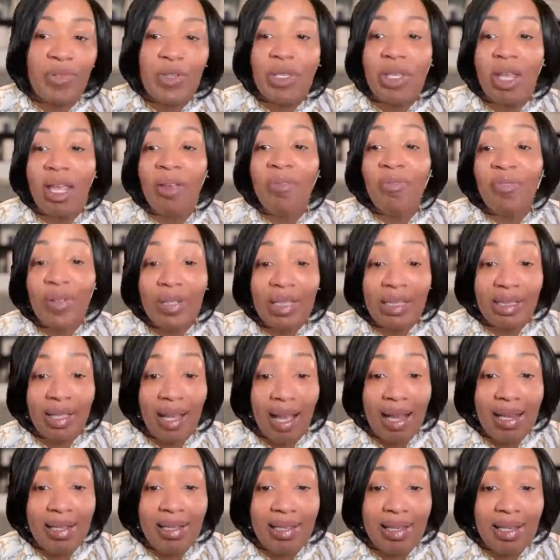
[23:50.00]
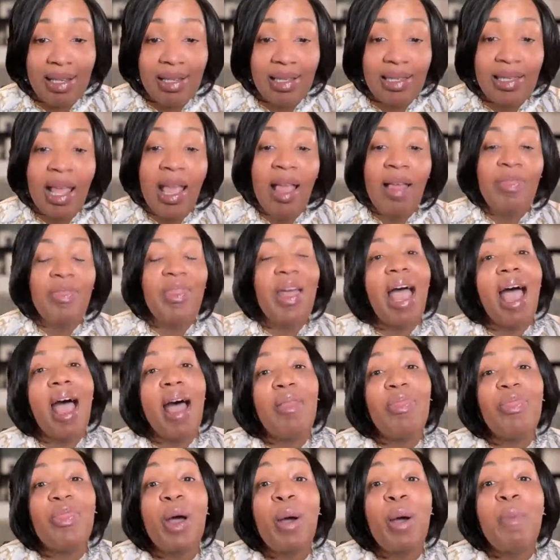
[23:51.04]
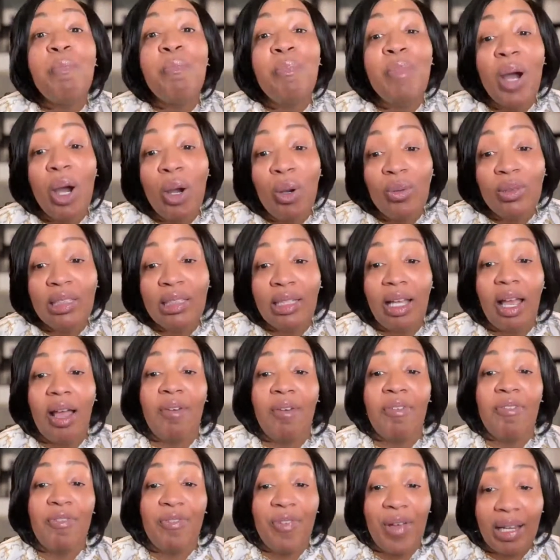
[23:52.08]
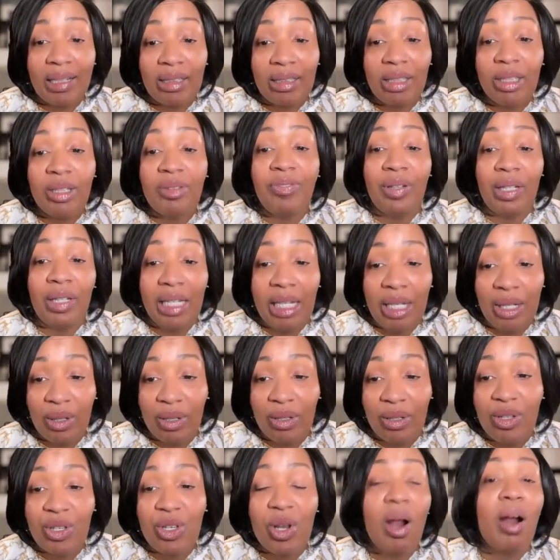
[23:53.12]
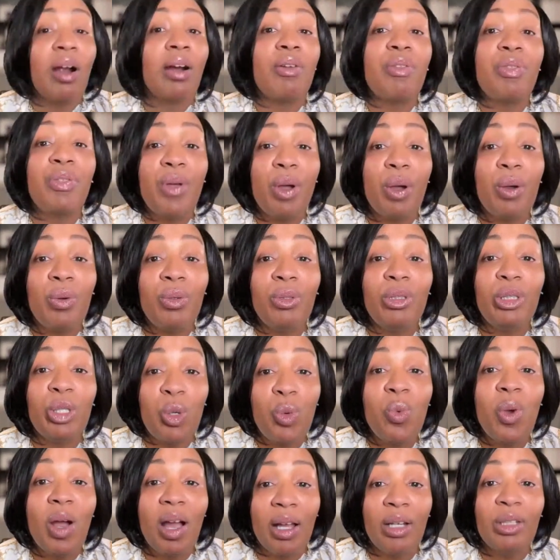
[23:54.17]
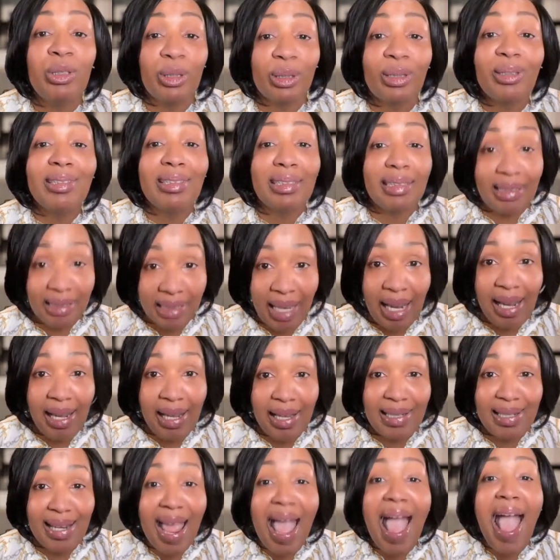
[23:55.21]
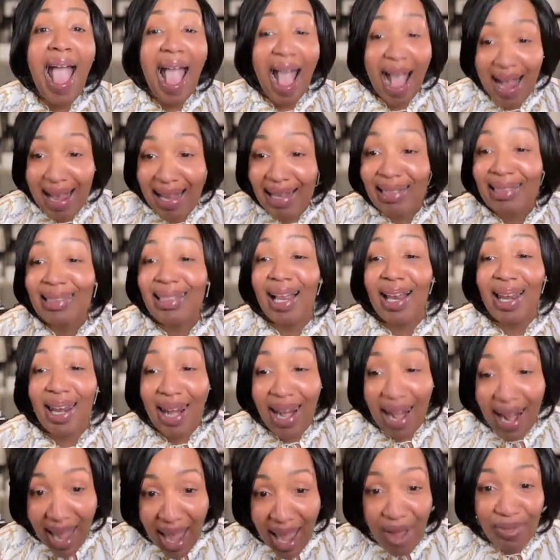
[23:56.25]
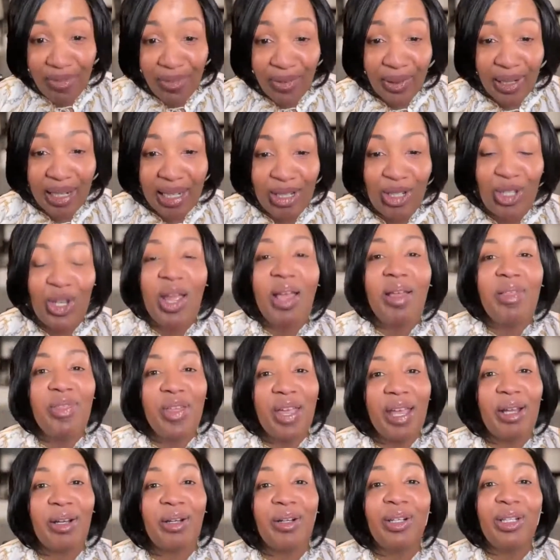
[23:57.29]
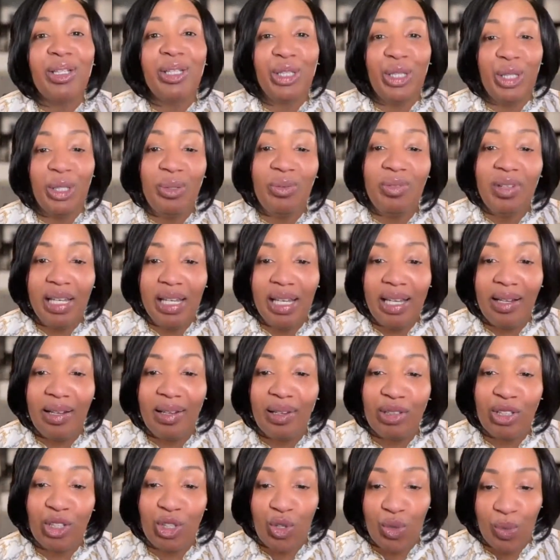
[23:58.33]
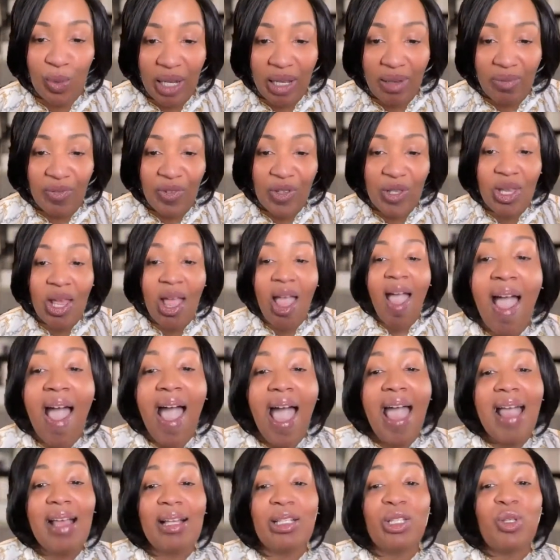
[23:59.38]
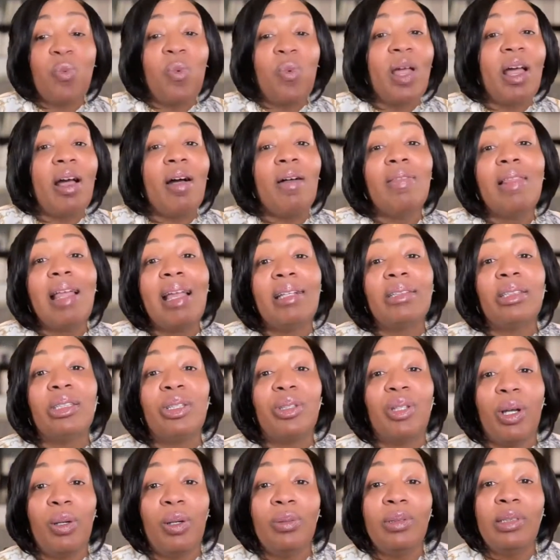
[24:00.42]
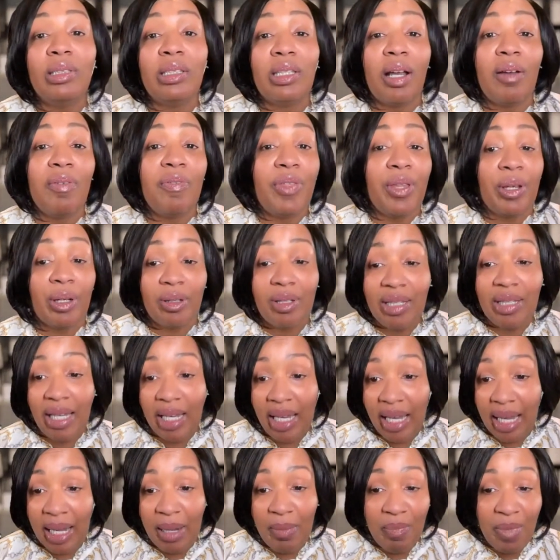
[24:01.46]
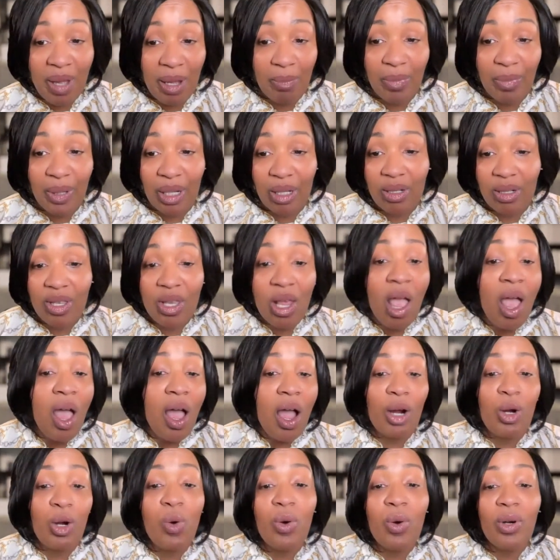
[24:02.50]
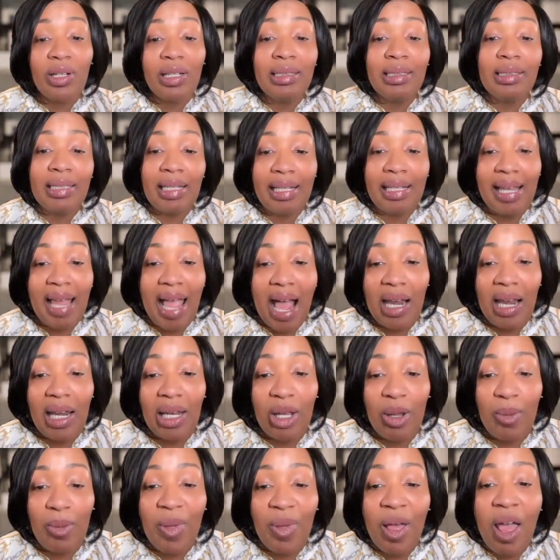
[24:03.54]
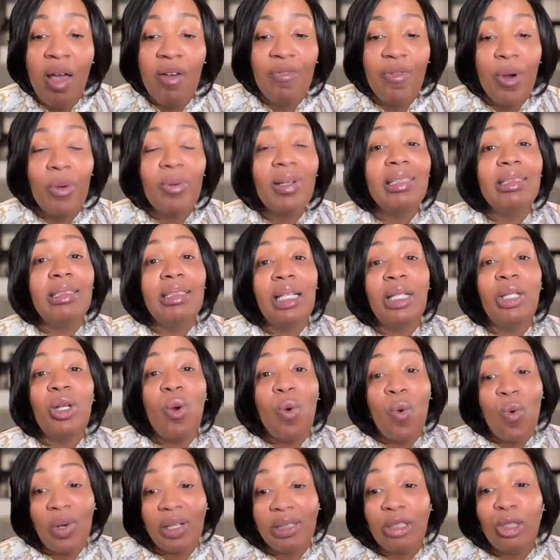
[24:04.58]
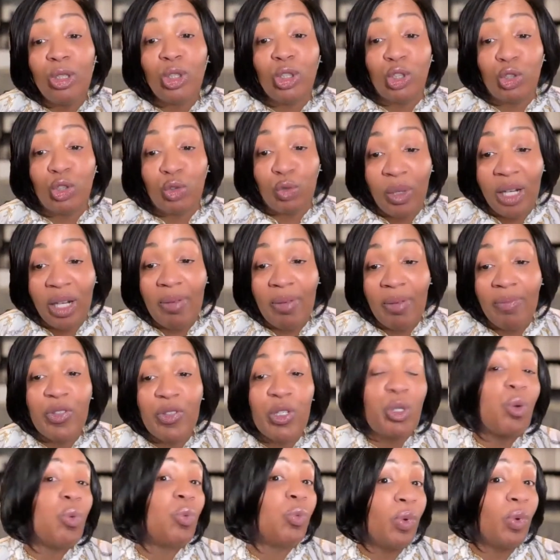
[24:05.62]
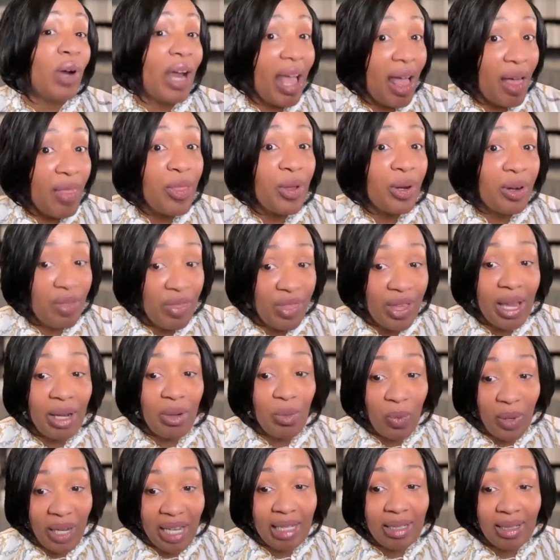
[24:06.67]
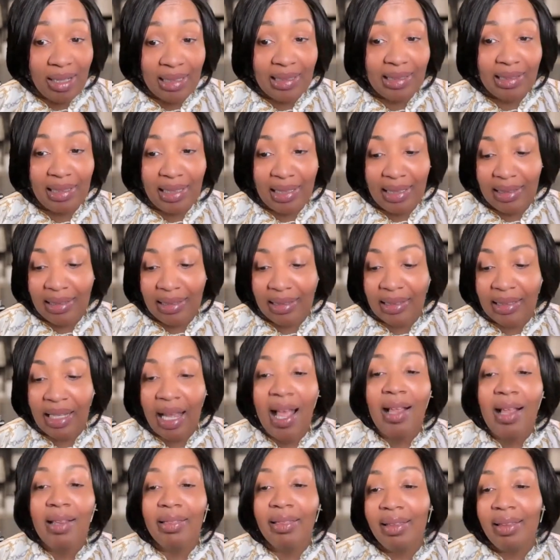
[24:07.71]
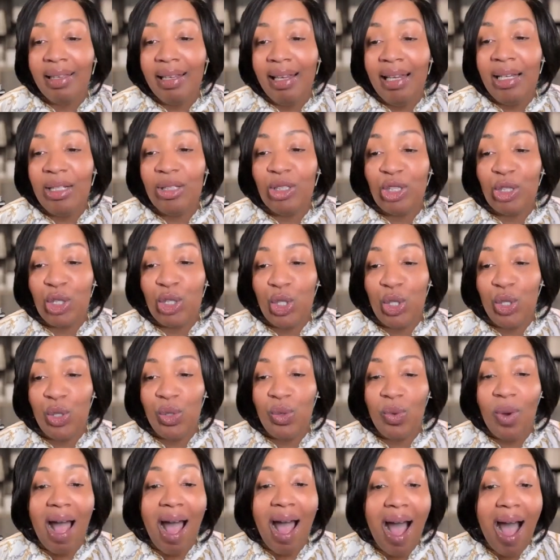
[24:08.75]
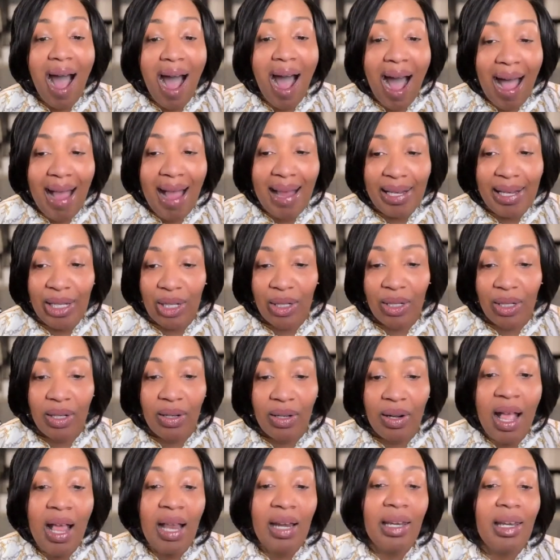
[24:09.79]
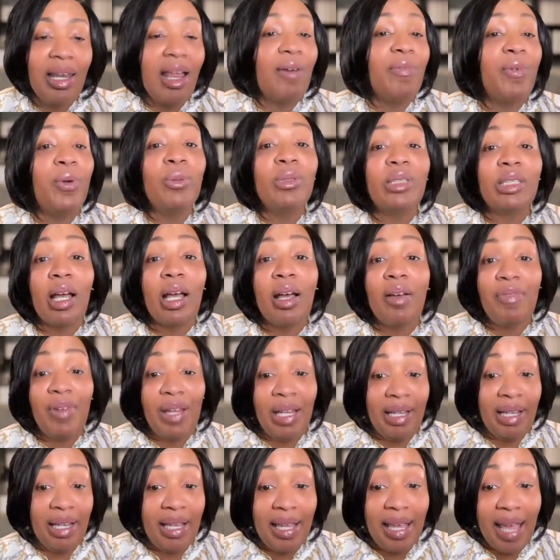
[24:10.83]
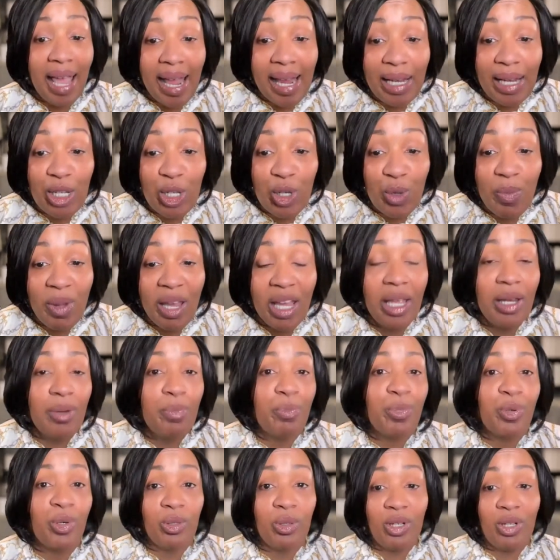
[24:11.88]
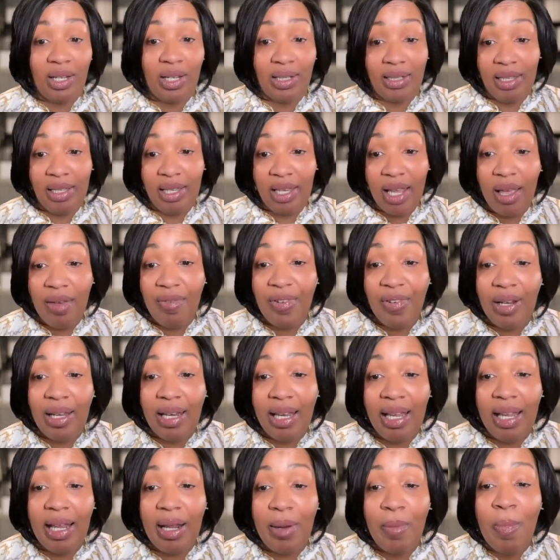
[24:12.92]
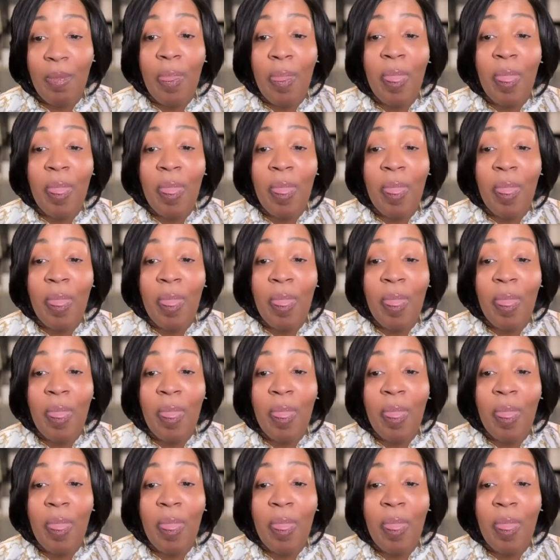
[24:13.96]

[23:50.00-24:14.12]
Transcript: emphasizes that the most effective leaders are those who understand and leverage their unique strengths, as well as those of their team members. According to Gallup, focusing on strengths rather than weaknesses leads to higher levels of engagement, productivity,